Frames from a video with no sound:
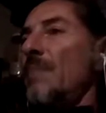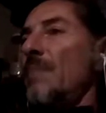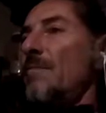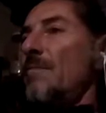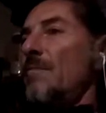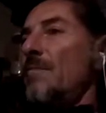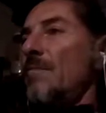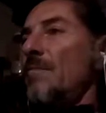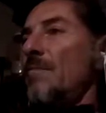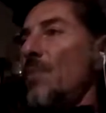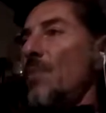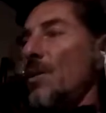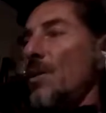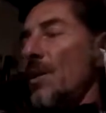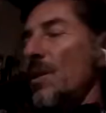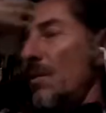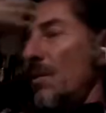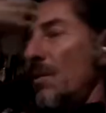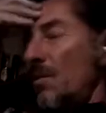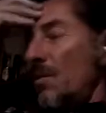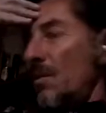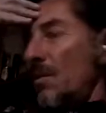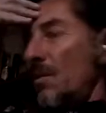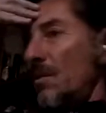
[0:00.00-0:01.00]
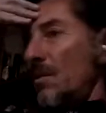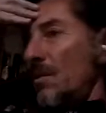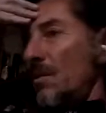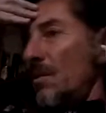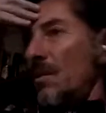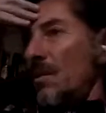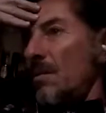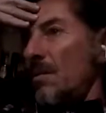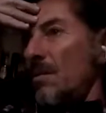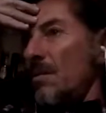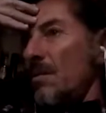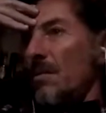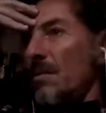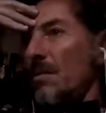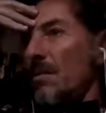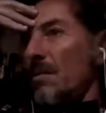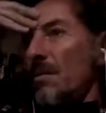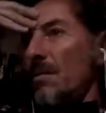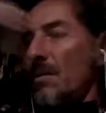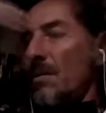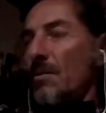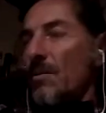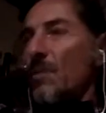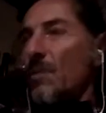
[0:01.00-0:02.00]
What's it called? Goes for
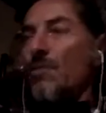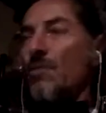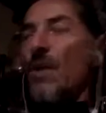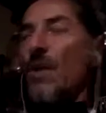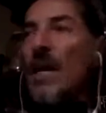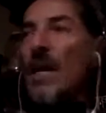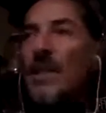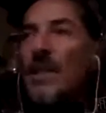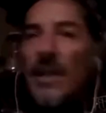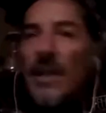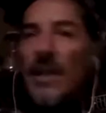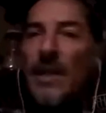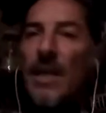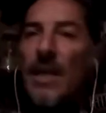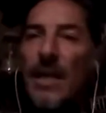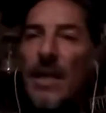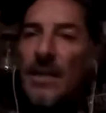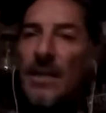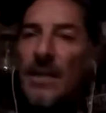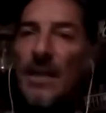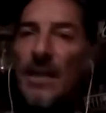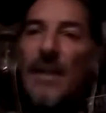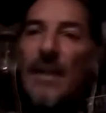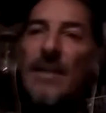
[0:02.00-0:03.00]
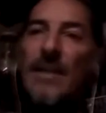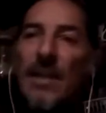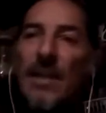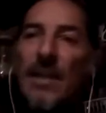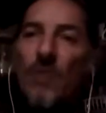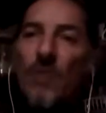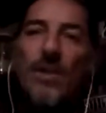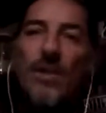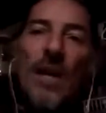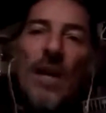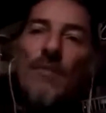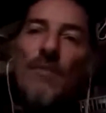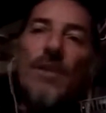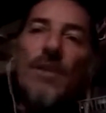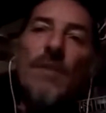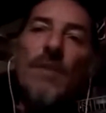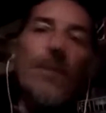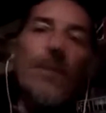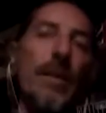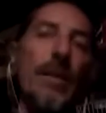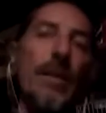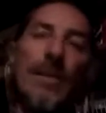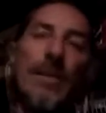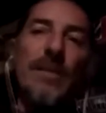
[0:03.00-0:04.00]
hunting, yeah, and goes after the
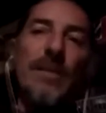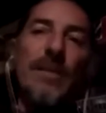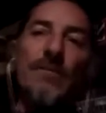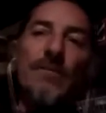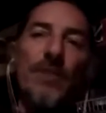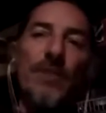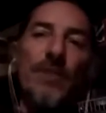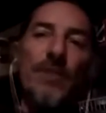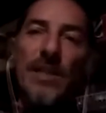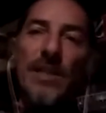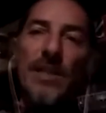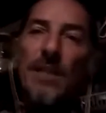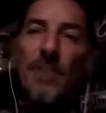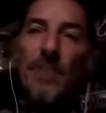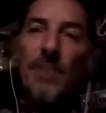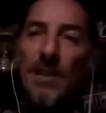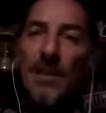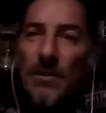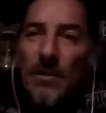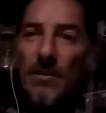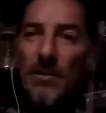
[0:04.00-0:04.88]
rabbit, for example, no?